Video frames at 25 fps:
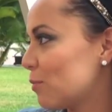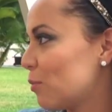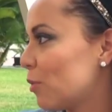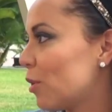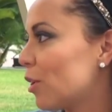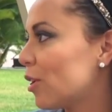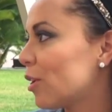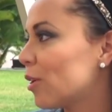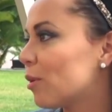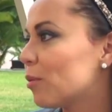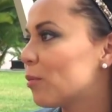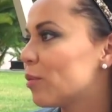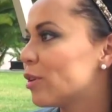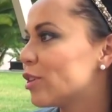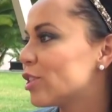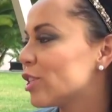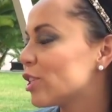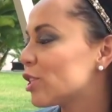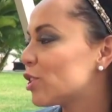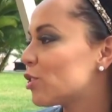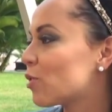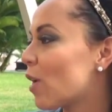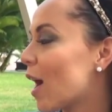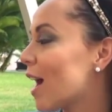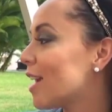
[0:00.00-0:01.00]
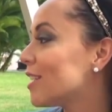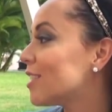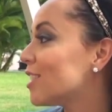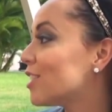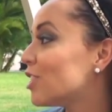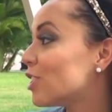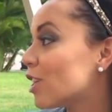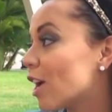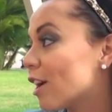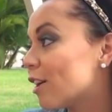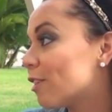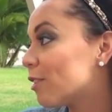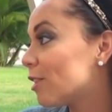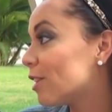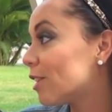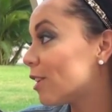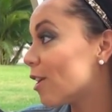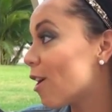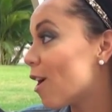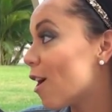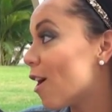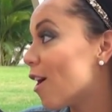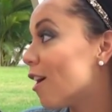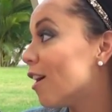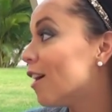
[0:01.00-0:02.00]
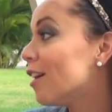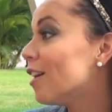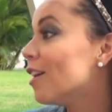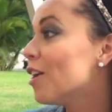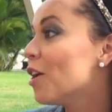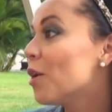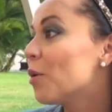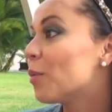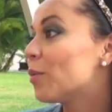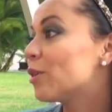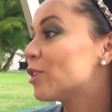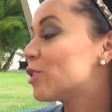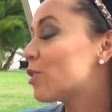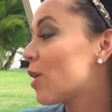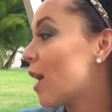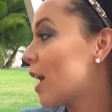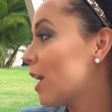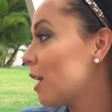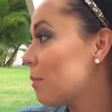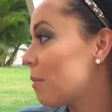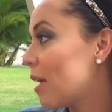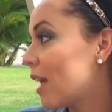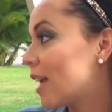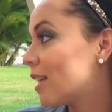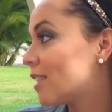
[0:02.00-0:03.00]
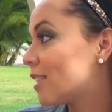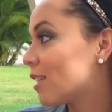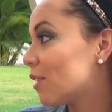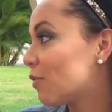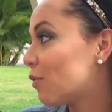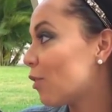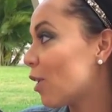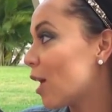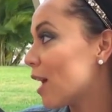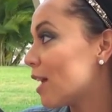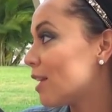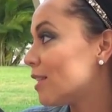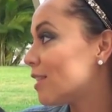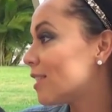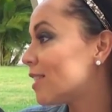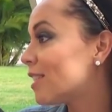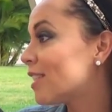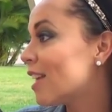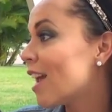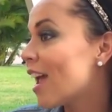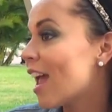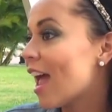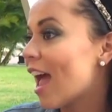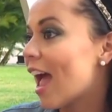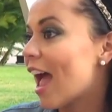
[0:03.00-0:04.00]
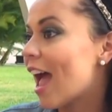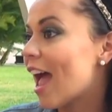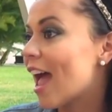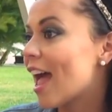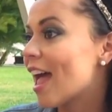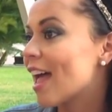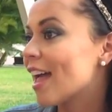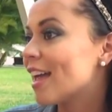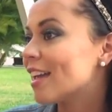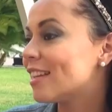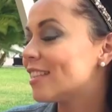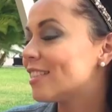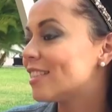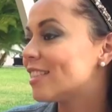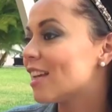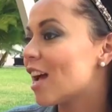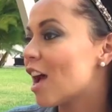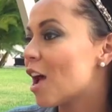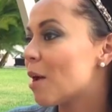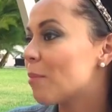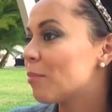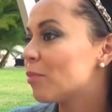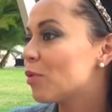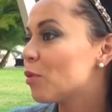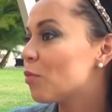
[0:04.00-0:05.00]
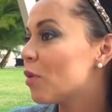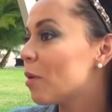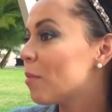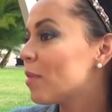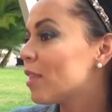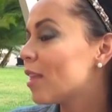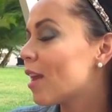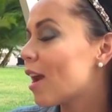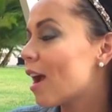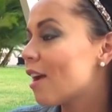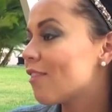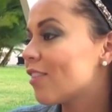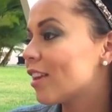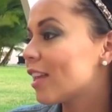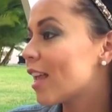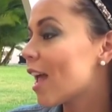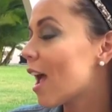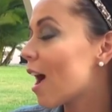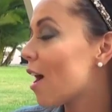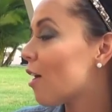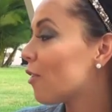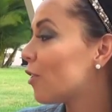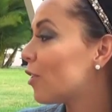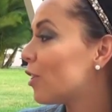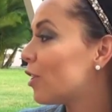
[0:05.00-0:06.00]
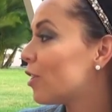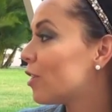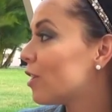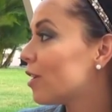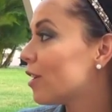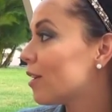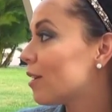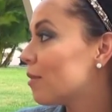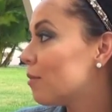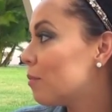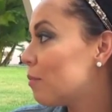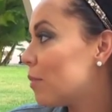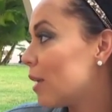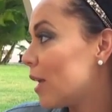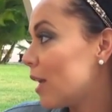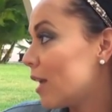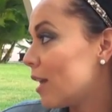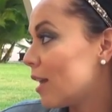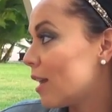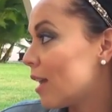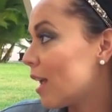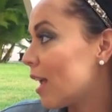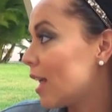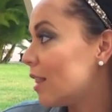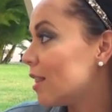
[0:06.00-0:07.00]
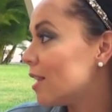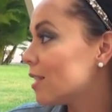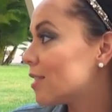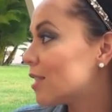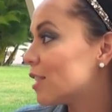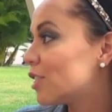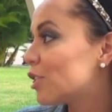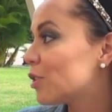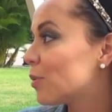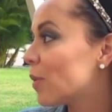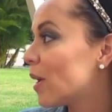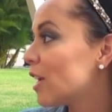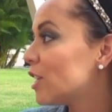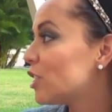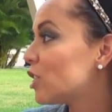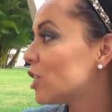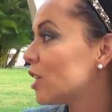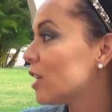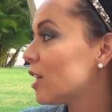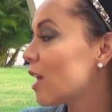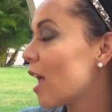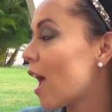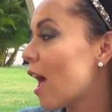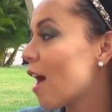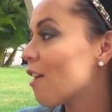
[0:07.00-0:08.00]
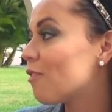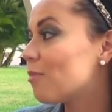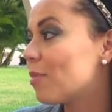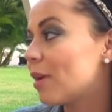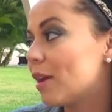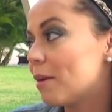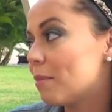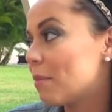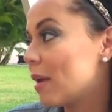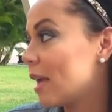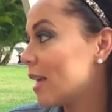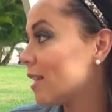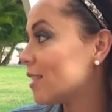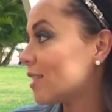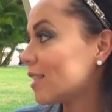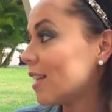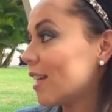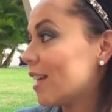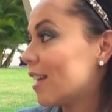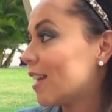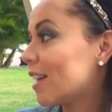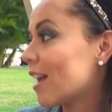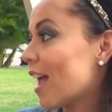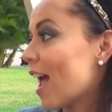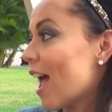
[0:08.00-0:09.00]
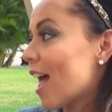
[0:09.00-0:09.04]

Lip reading: We're just trying to juggle it all. We're trying to make a difference. And the women that I've encountered being in this situation have been amazing.